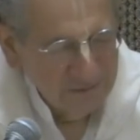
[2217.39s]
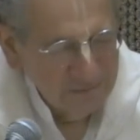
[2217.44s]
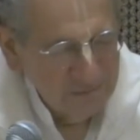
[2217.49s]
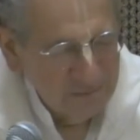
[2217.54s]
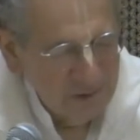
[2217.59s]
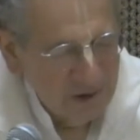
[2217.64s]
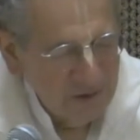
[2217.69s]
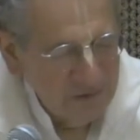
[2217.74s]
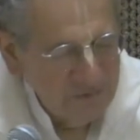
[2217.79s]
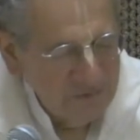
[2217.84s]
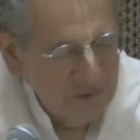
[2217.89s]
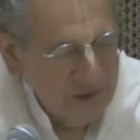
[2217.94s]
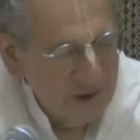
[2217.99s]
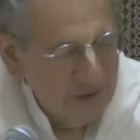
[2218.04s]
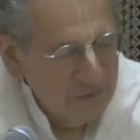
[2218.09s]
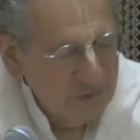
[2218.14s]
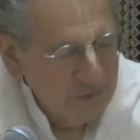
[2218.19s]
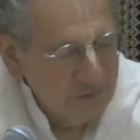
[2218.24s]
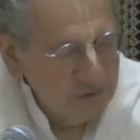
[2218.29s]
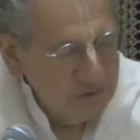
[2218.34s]
my
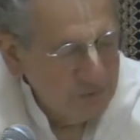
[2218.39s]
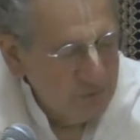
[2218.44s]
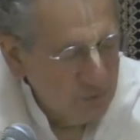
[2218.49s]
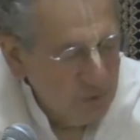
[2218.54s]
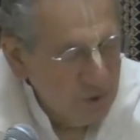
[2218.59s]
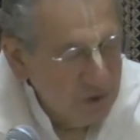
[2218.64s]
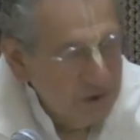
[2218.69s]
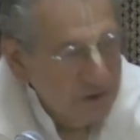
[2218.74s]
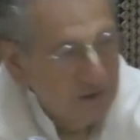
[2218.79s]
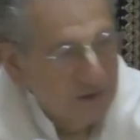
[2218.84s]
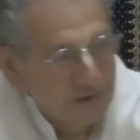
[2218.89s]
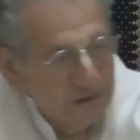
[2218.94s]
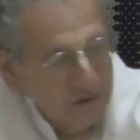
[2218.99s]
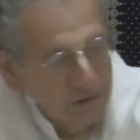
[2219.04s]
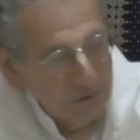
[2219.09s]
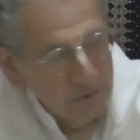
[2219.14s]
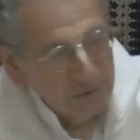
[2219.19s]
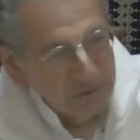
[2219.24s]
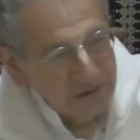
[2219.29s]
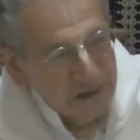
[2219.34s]
family was born in this
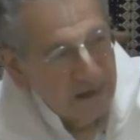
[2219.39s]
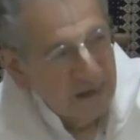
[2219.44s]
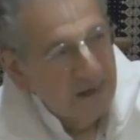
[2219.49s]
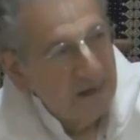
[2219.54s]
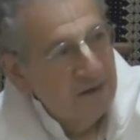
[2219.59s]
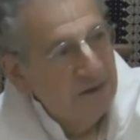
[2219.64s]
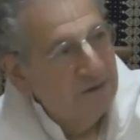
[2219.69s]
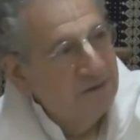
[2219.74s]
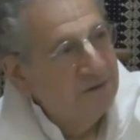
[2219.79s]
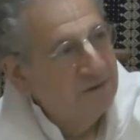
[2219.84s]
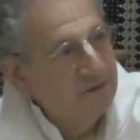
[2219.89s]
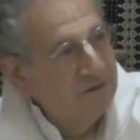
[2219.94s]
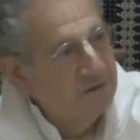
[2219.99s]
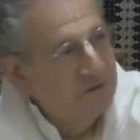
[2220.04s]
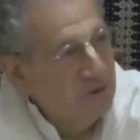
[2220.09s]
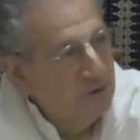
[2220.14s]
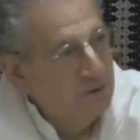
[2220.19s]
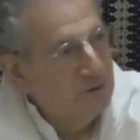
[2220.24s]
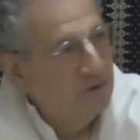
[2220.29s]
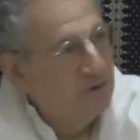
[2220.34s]
little town in
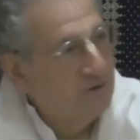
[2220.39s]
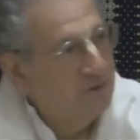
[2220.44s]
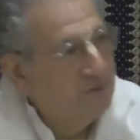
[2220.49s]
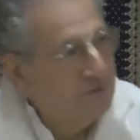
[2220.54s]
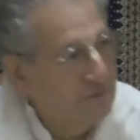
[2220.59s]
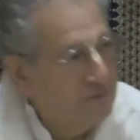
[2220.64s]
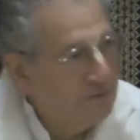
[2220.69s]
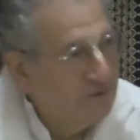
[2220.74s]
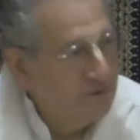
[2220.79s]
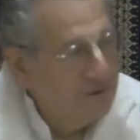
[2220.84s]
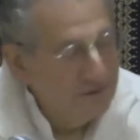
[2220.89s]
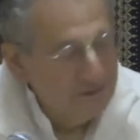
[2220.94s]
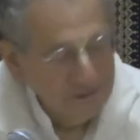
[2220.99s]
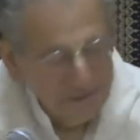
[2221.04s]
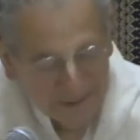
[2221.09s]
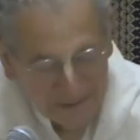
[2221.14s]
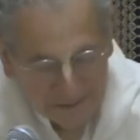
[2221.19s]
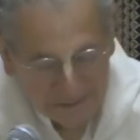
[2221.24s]
Turkey, right?